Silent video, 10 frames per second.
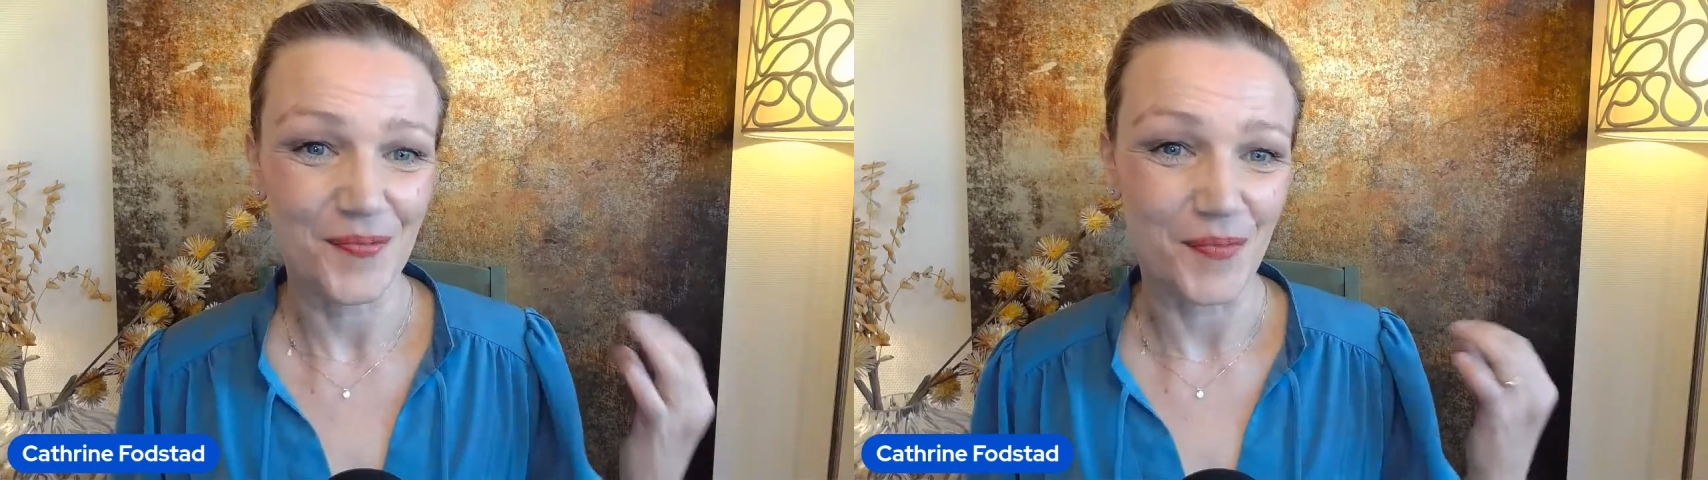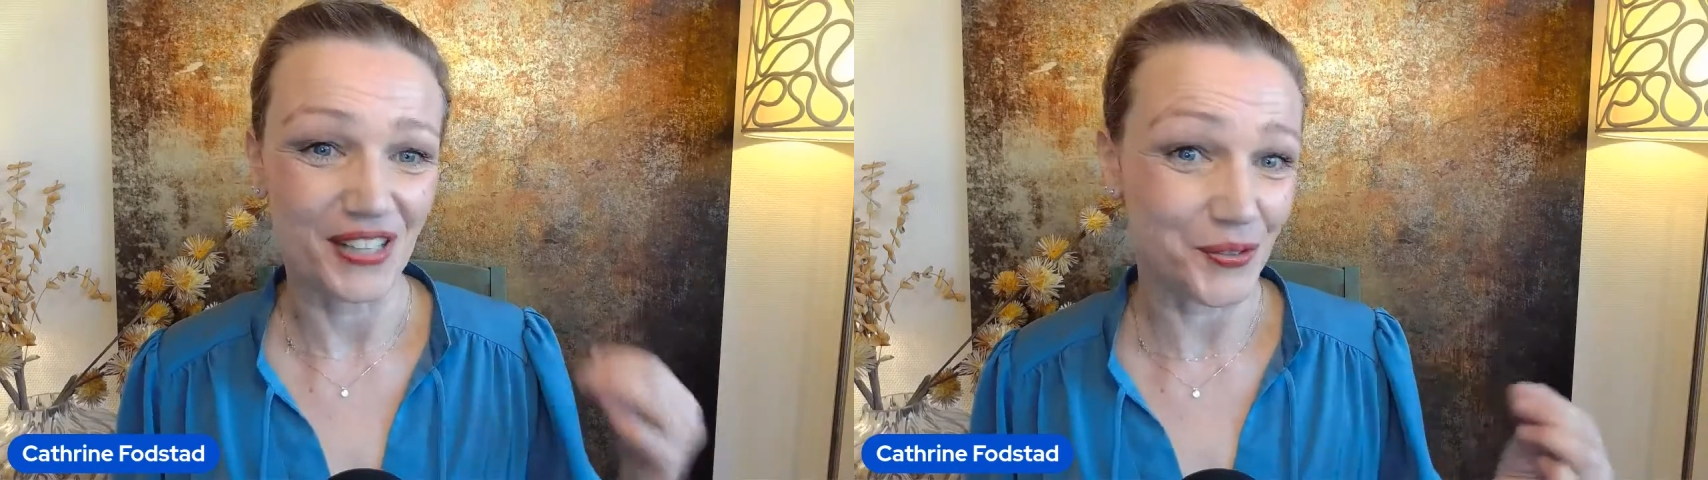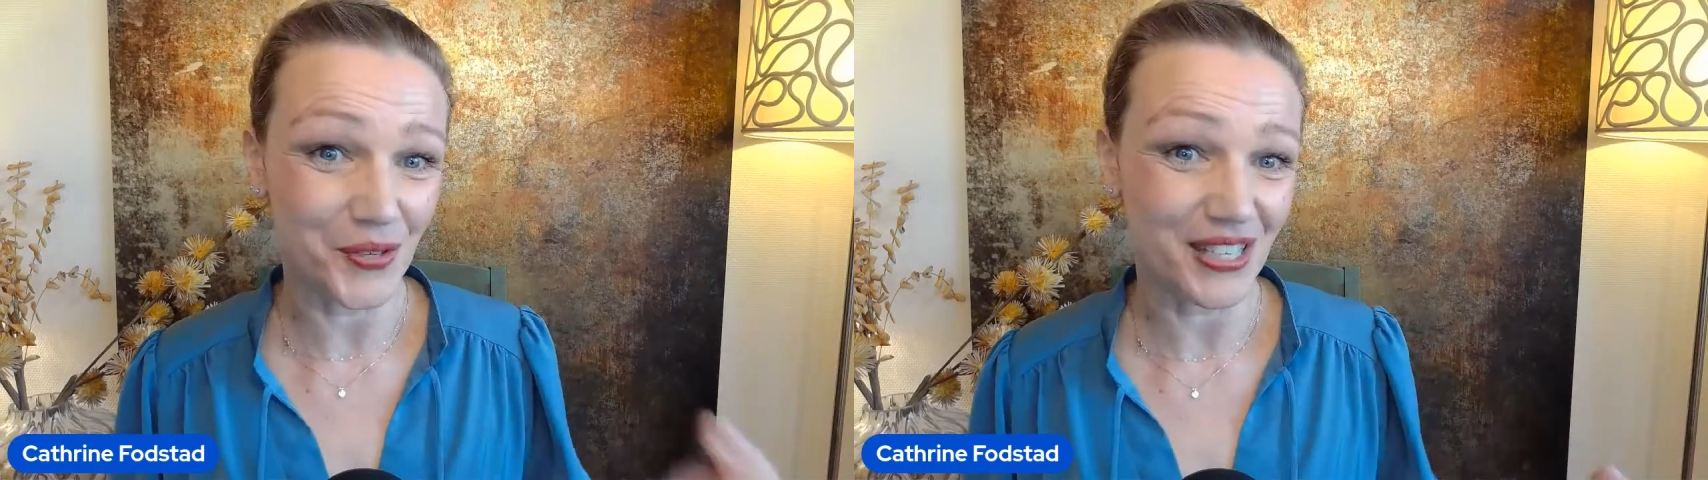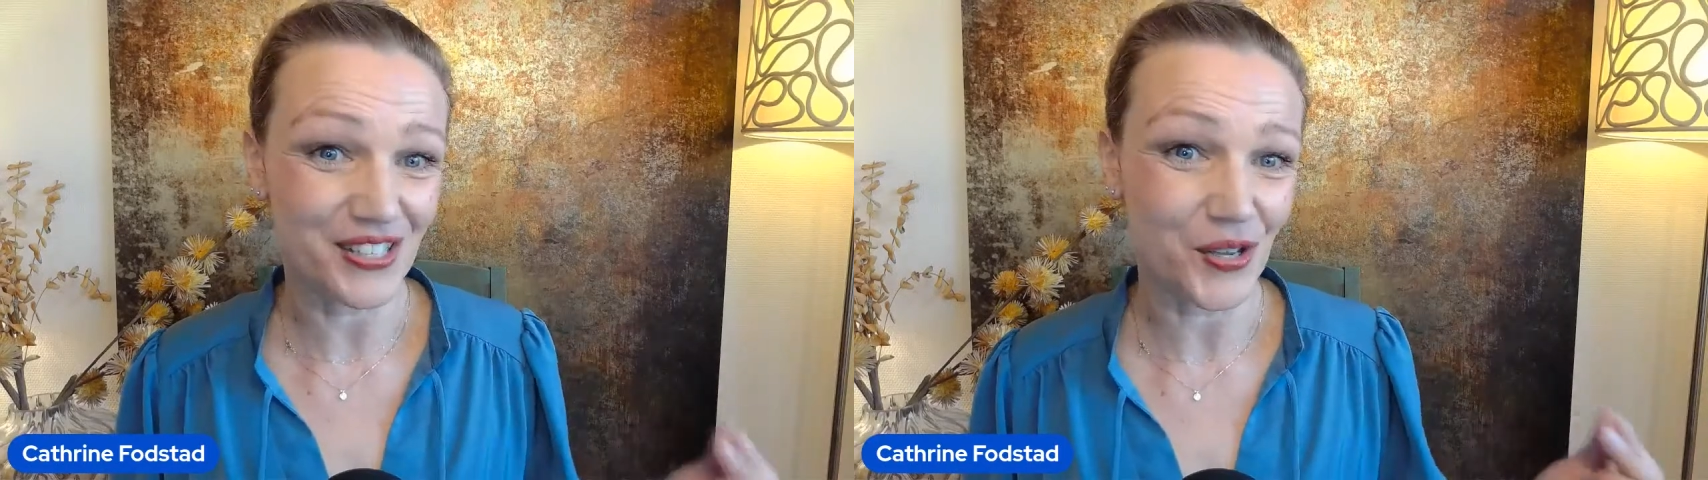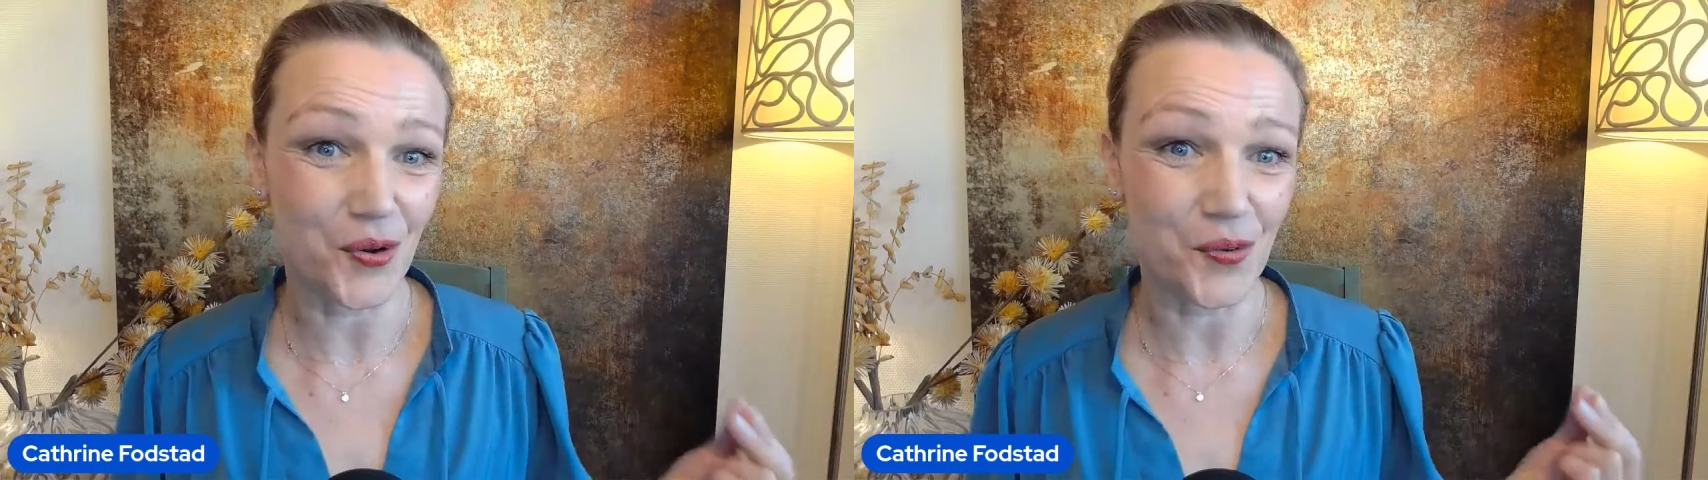by doing
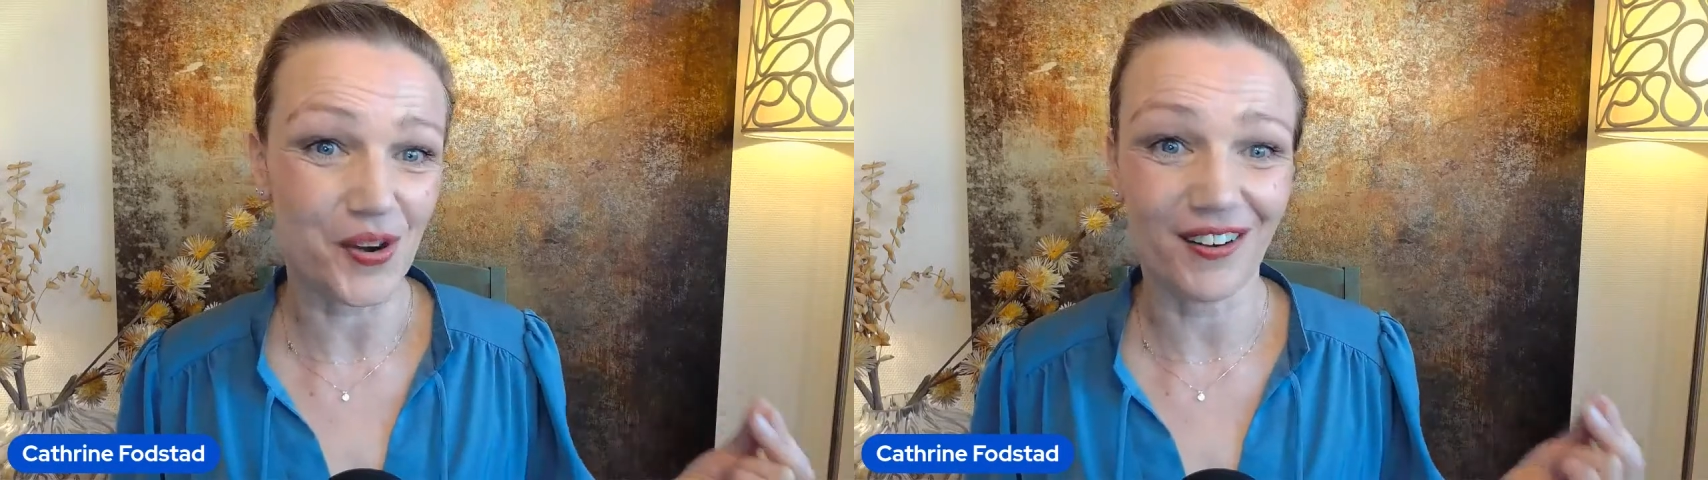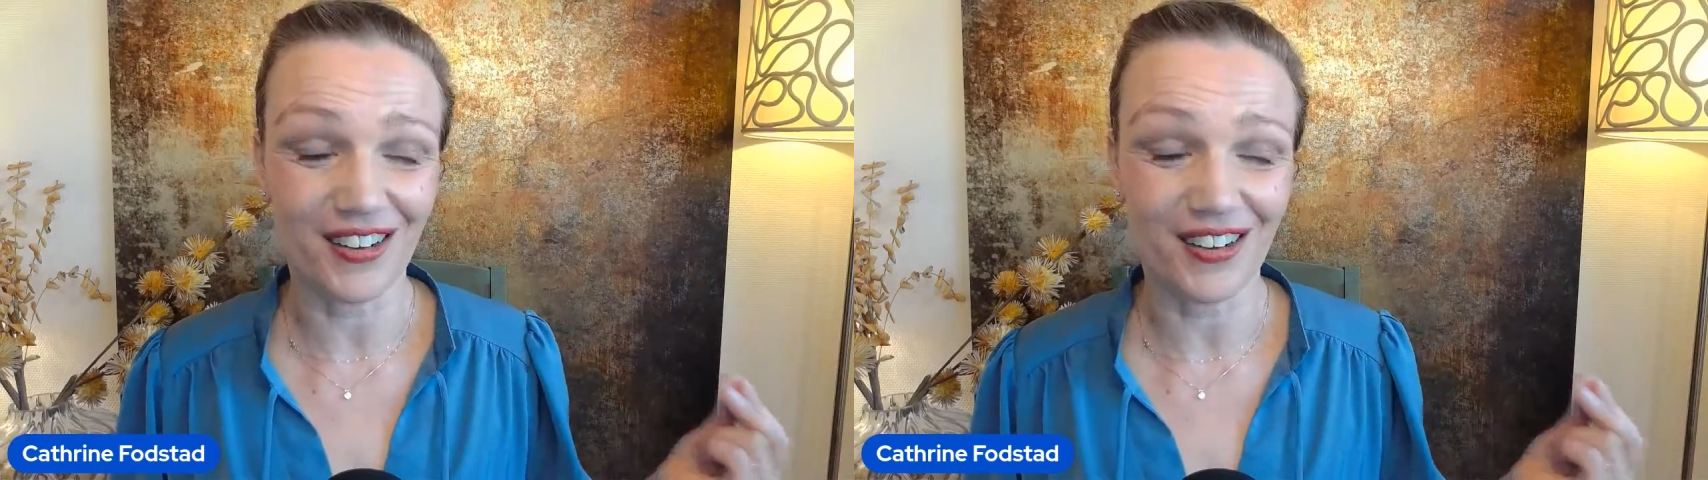so, we're